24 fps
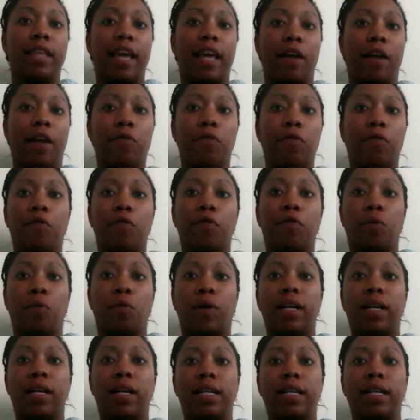thankful for
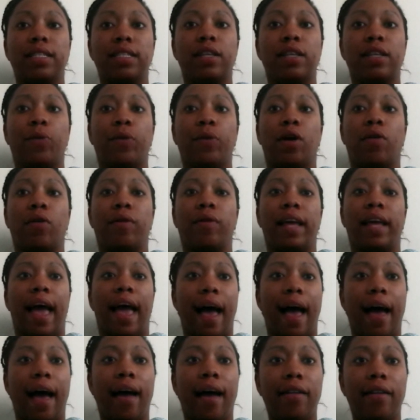what it is that we already
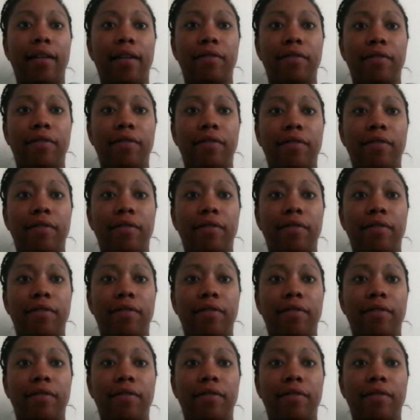have.